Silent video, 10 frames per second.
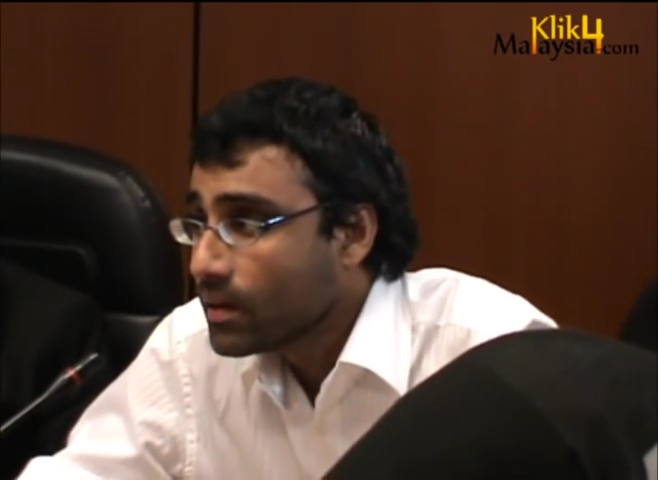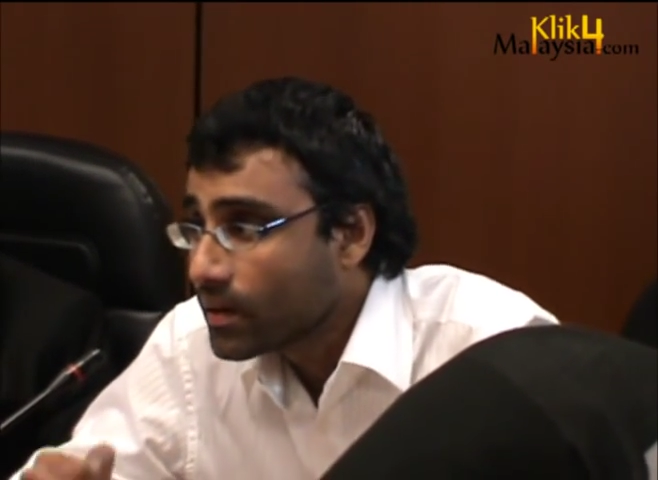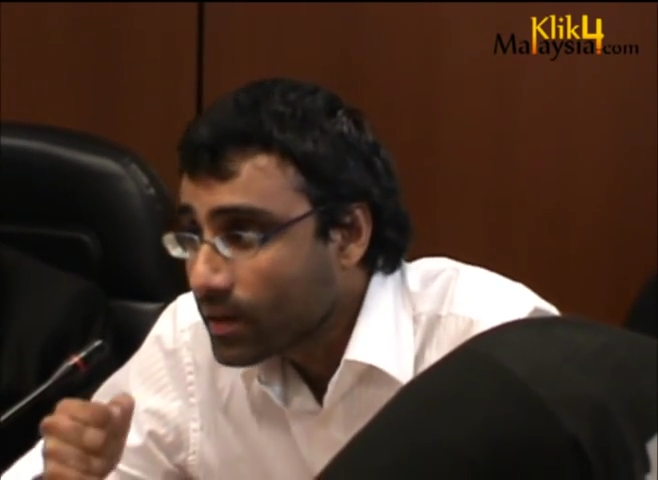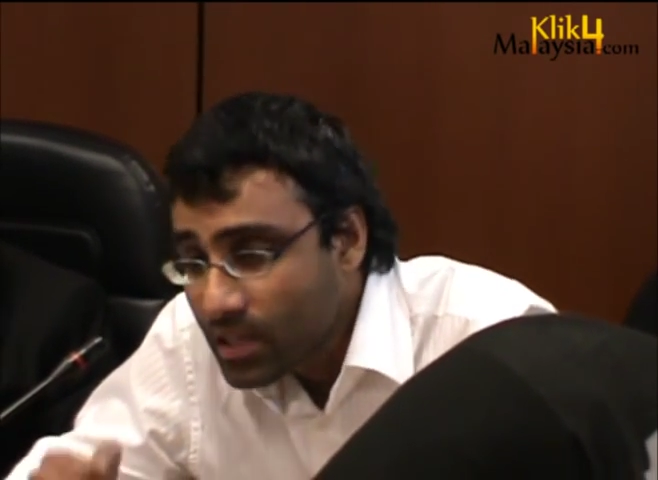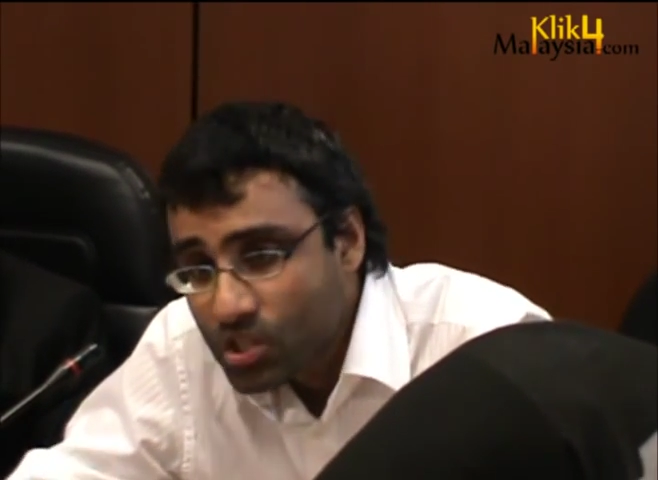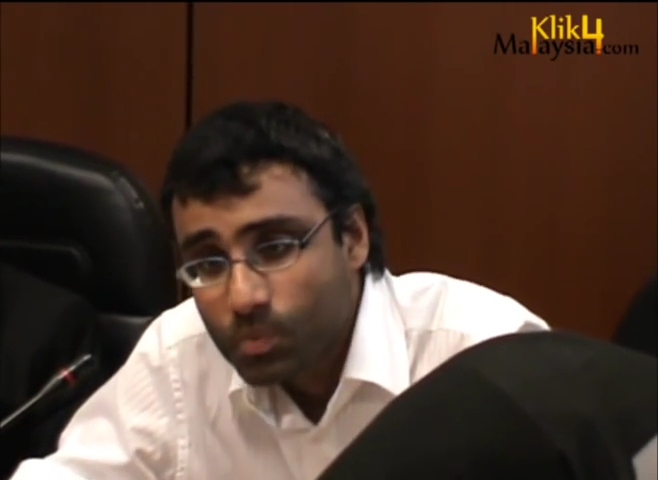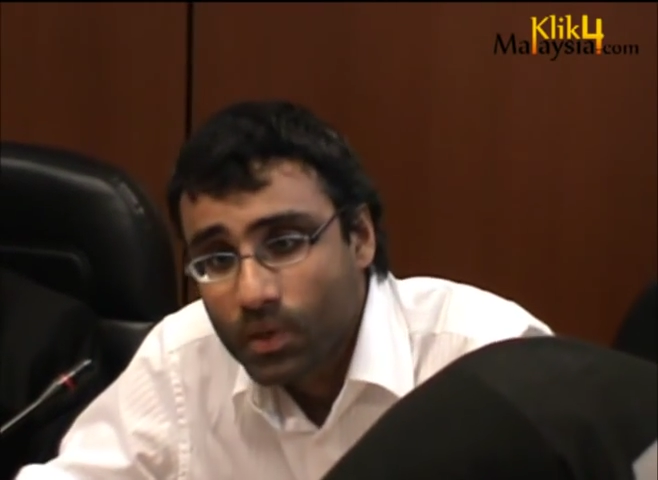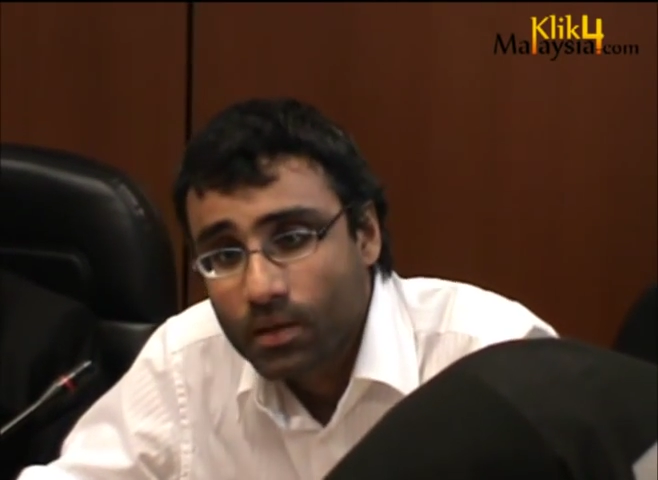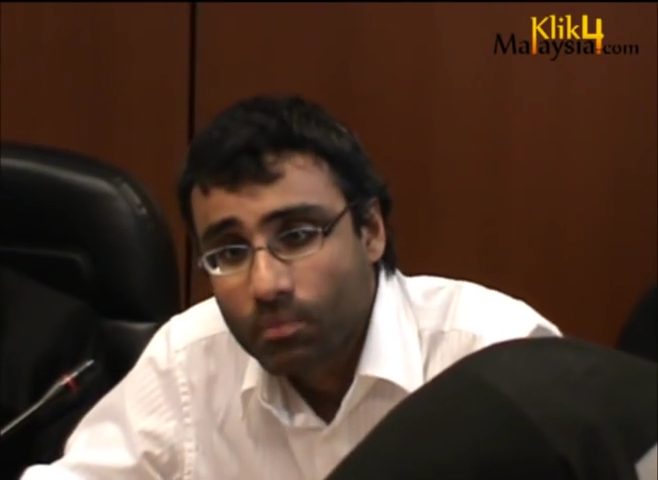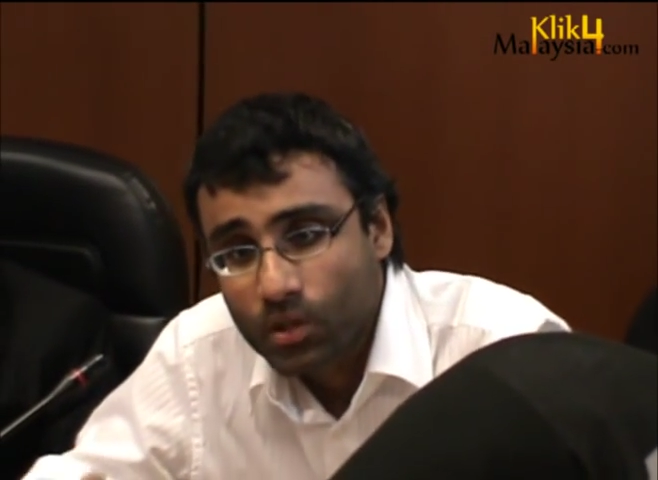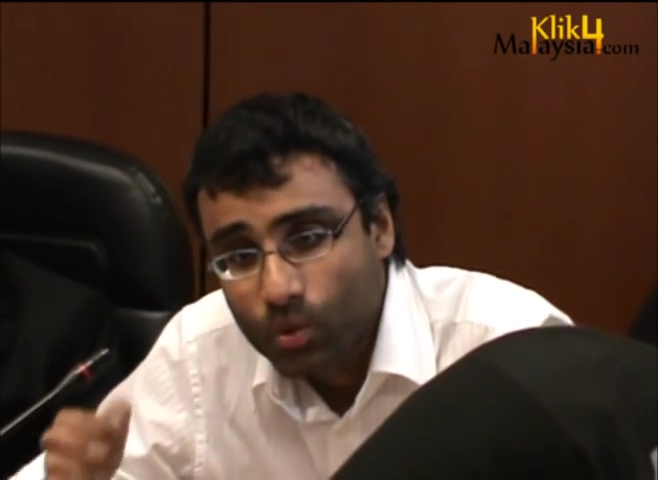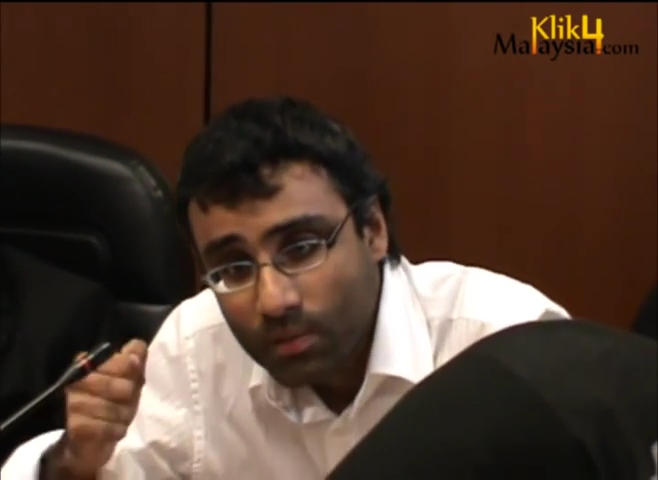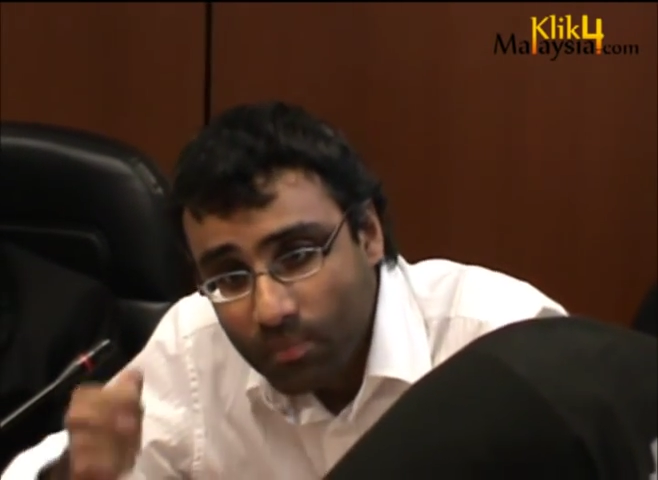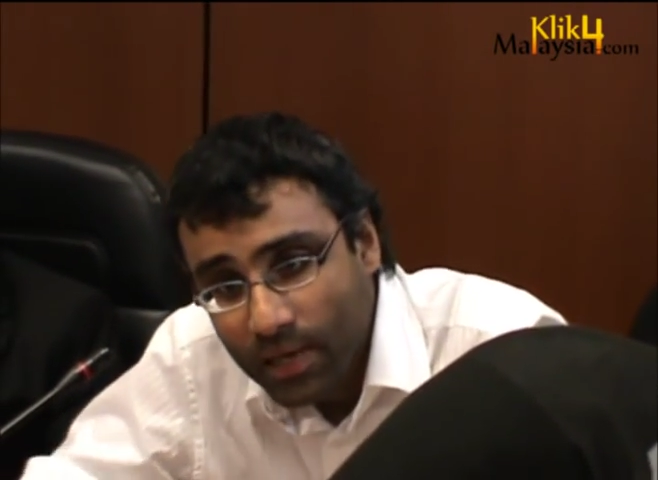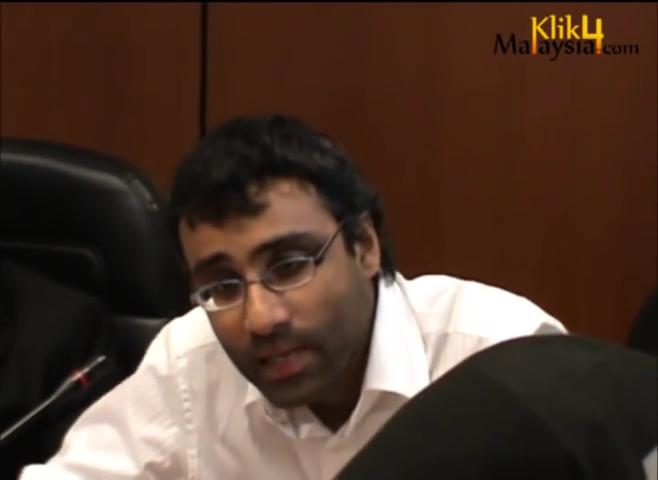arrangement
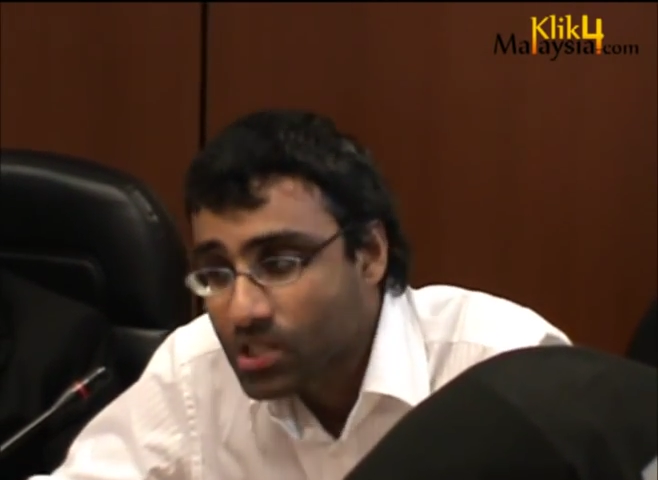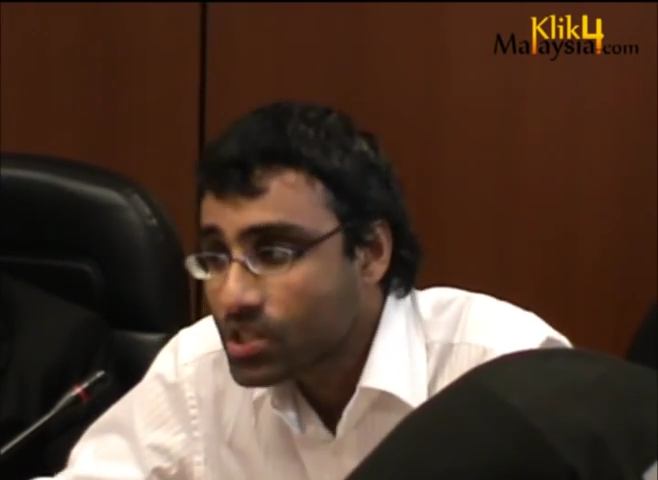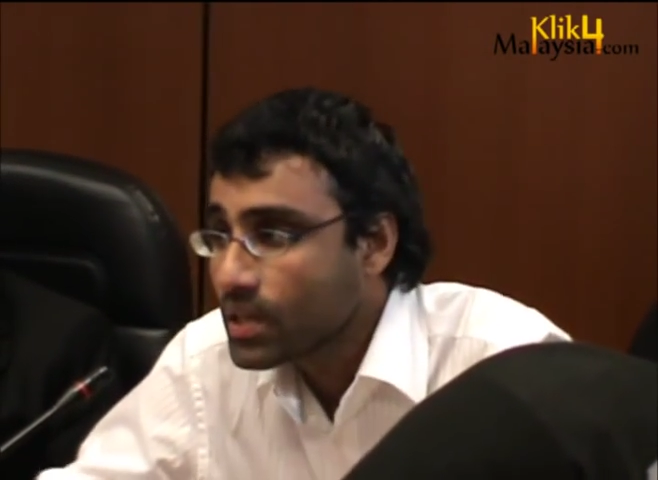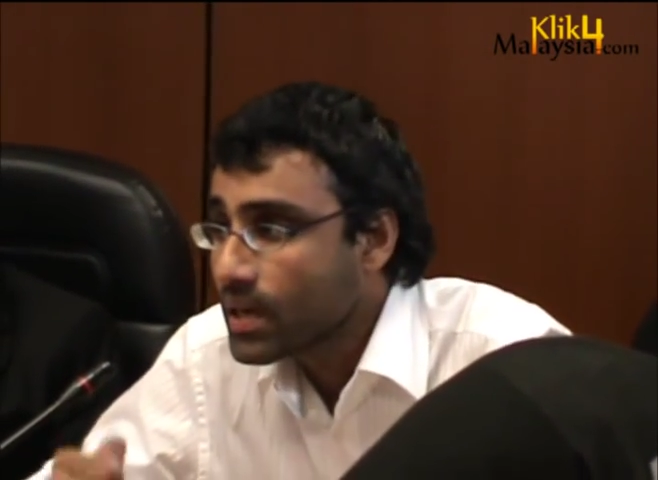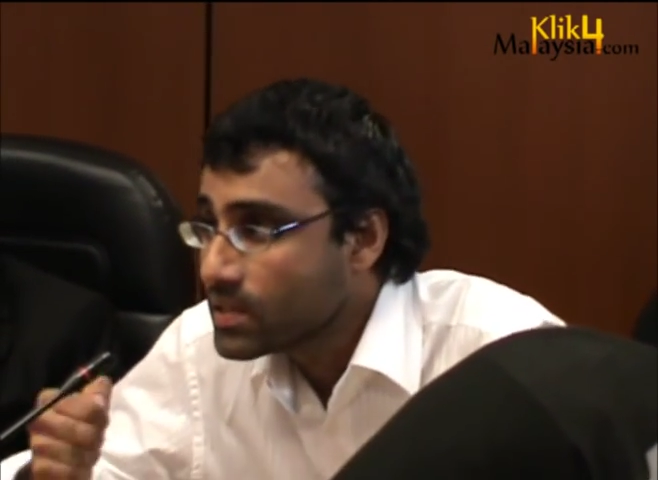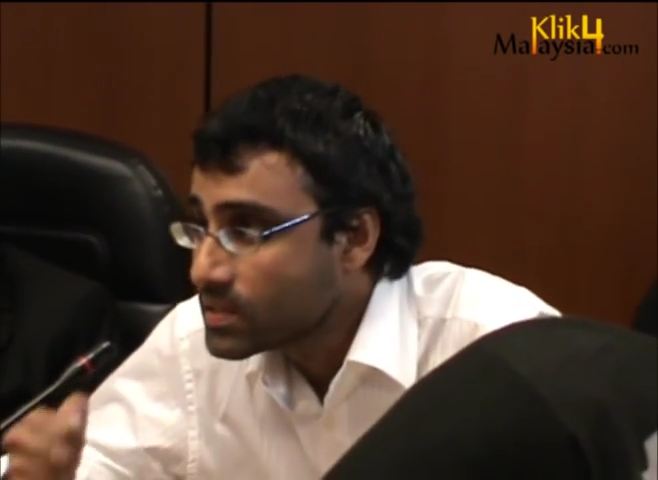between Malaysia and